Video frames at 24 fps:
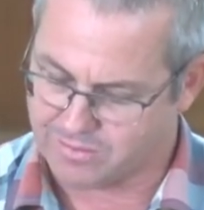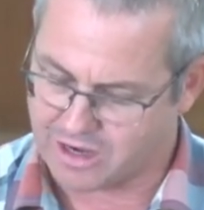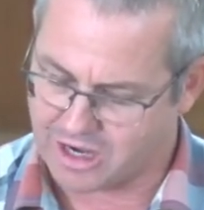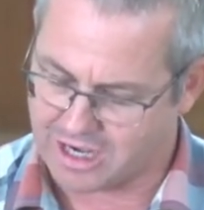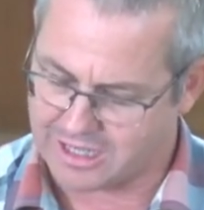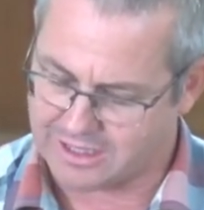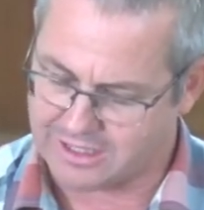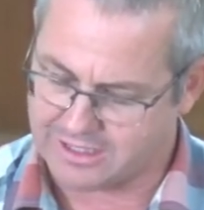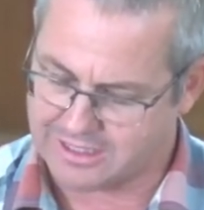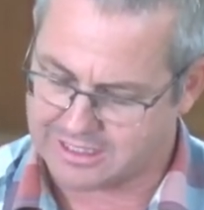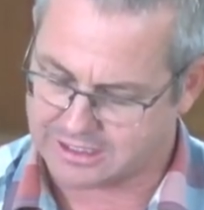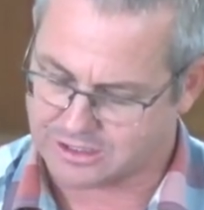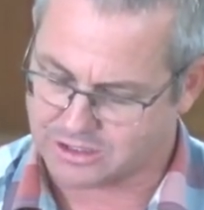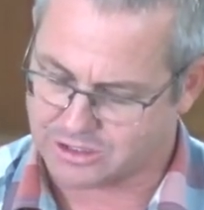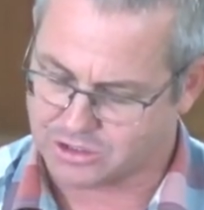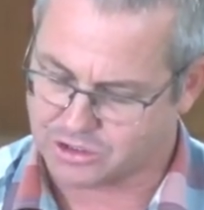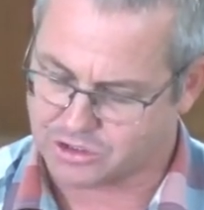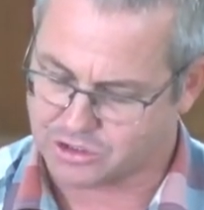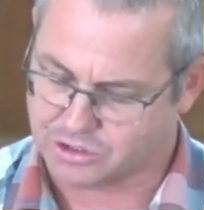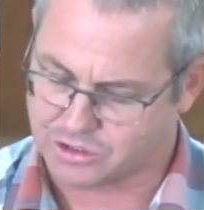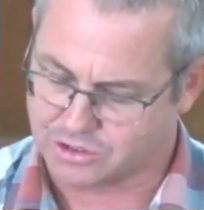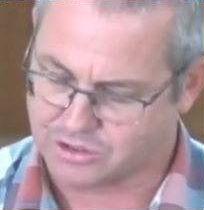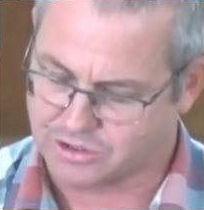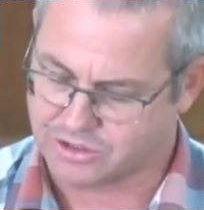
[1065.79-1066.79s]
I think that's a
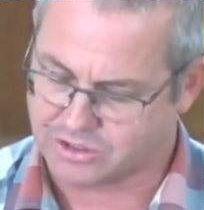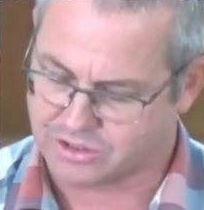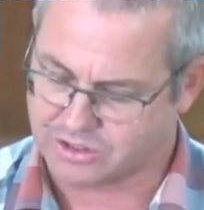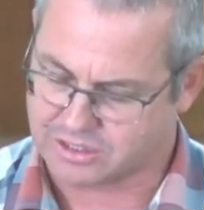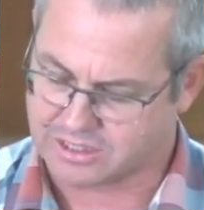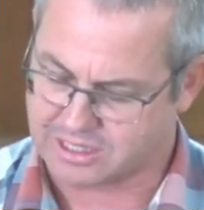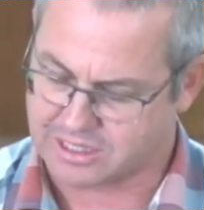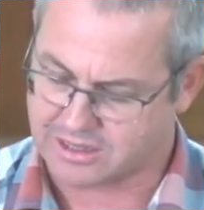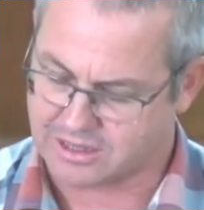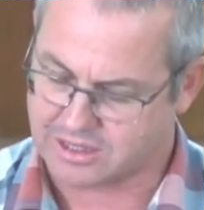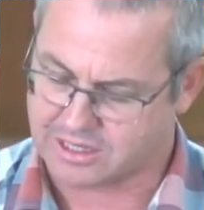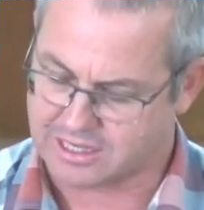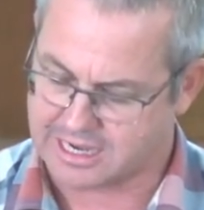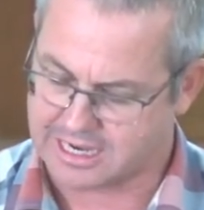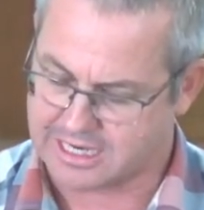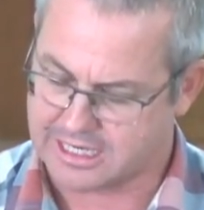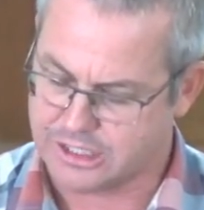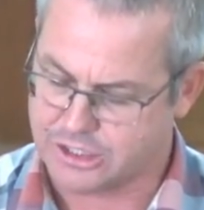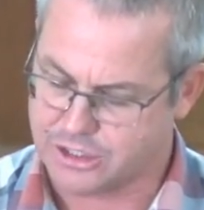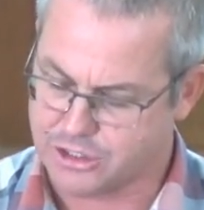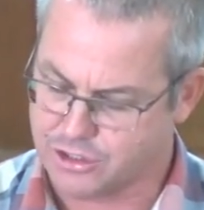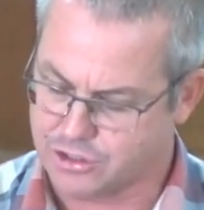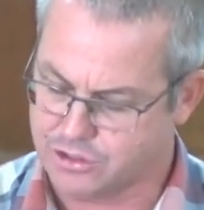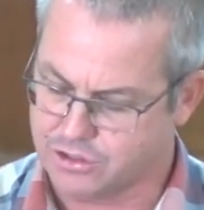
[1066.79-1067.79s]
truth that they
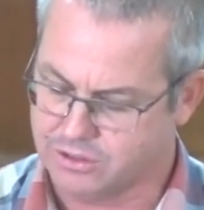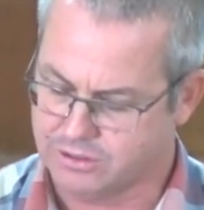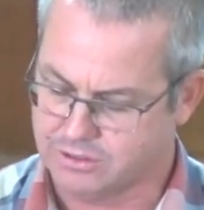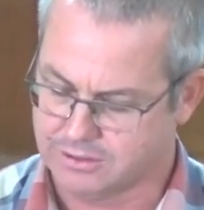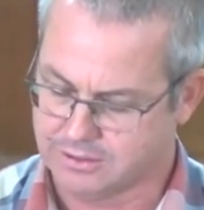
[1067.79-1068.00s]
knew.